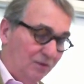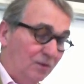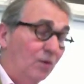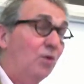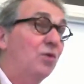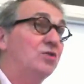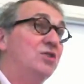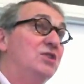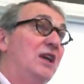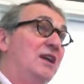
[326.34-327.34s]
Or
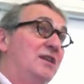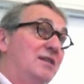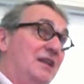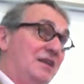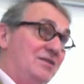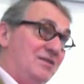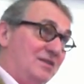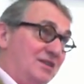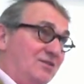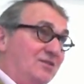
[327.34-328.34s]
to take, that's
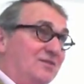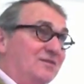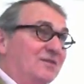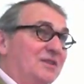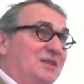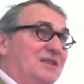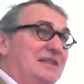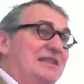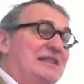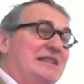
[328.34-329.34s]
the sort of
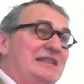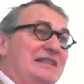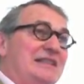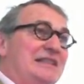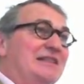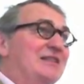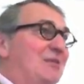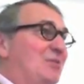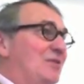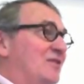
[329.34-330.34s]

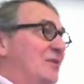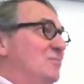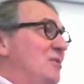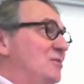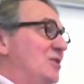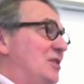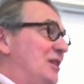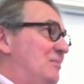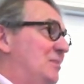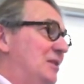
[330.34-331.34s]
example of
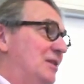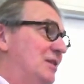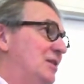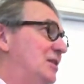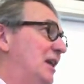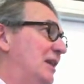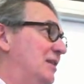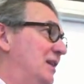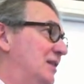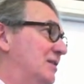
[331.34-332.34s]
community, but to take
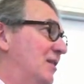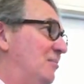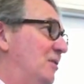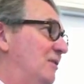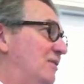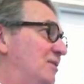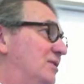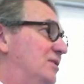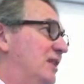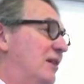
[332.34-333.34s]
the example of
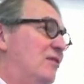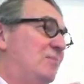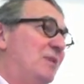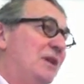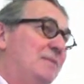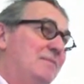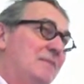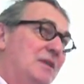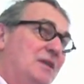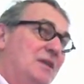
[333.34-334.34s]
therapy,
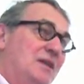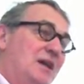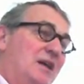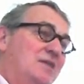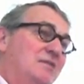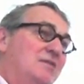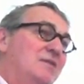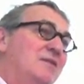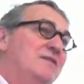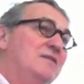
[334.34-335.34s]
I don't
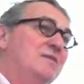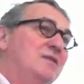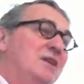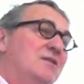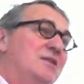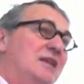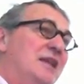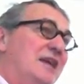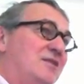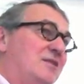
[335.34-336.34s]
know if you know the
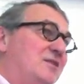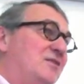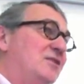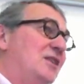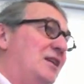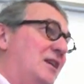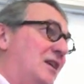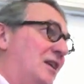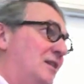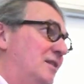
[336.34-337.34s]
letters of
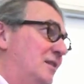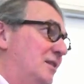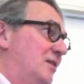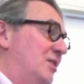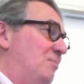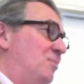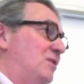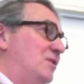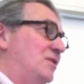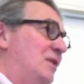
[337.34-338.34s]
Seneca, the
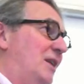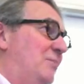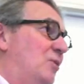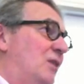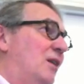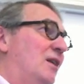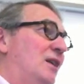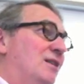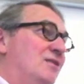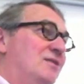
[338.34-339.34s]
Epistolae
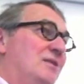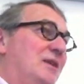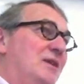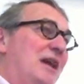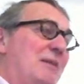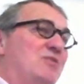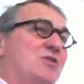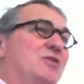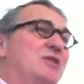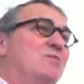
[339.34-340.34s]
Morales,
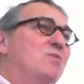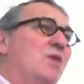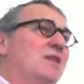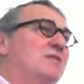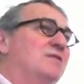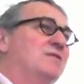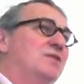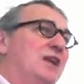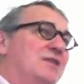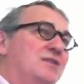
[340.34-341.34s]
absolutely wonderful
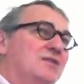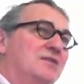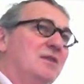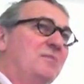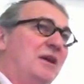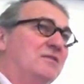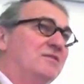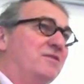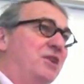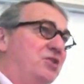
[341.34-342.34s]
letters about
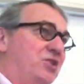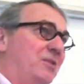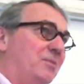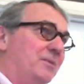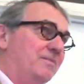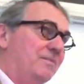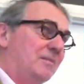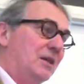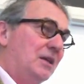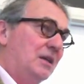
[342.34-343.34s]
friendship.
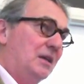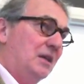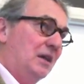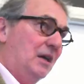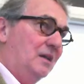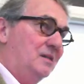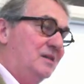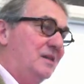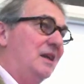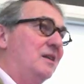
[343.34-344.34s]
And
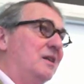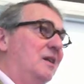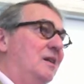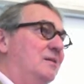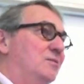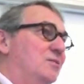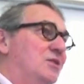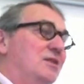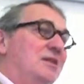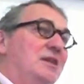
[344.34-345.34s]
Seneca, who
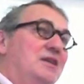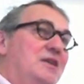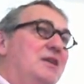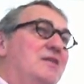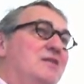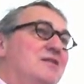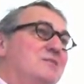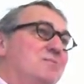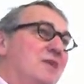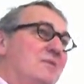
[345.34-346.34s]
was Nero's
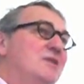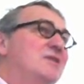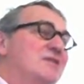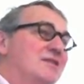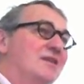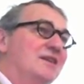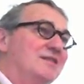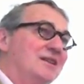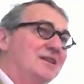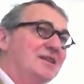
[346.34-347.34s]
prime minister, I
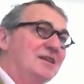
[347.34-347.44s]
think,